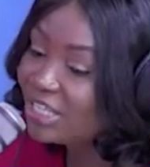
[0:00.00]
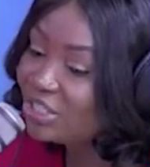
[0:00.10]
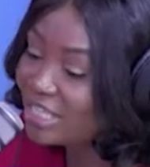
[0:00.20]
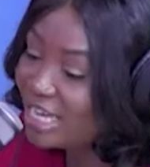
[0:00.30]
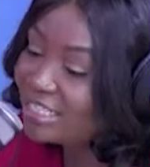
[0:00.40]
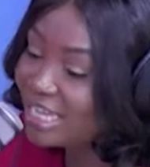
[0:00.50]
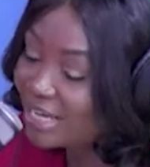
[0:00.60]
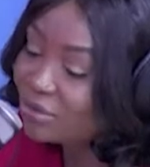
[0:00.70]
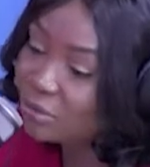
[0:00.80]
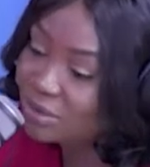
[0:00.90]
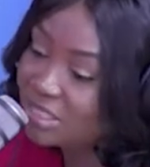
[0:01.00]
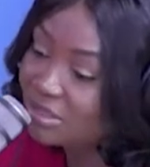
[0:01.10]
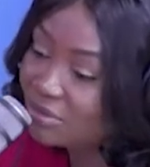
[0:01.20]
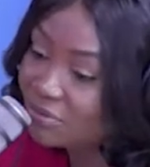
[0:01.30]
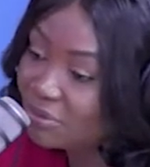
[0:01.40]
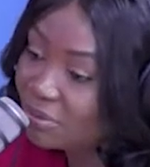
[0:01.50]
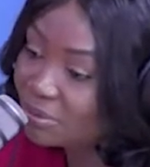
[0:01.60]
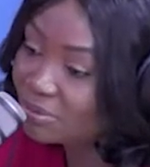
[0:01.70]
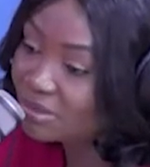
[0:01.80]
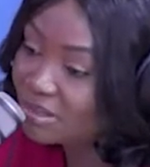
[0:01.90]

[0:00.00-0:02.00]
they take notice of you.